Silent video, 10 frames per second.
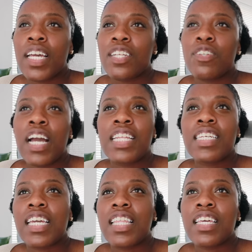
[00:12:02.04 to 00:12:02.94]
like trying
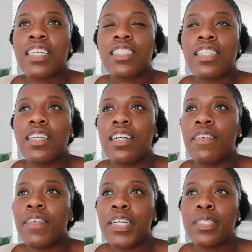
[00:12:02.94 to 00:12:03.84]
to get things to look a
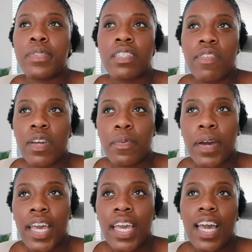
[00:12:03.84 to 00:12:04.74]
very specific
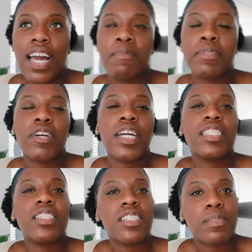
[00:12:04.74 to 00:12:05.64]
way i'm trying
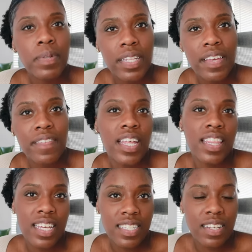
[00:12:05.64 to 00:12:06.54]
to just believe that
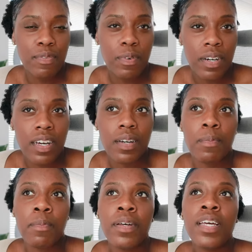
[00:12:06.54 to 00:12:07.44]
that stuff will
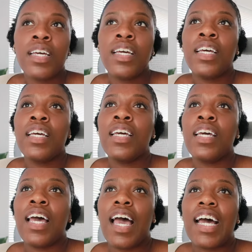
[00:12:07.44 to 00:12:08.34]
come
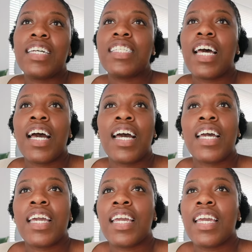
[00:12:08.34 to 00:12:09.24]
as
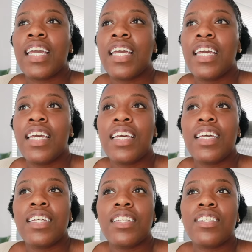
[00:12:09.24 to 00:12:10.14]
i
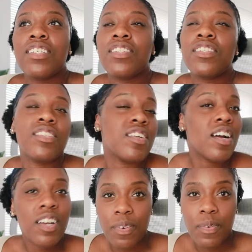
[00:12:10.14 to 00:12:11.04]
just
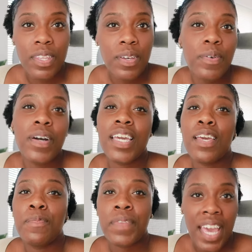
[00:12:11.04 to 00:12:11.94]
start with who i
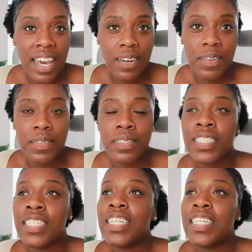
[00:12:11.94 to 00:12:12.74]
am now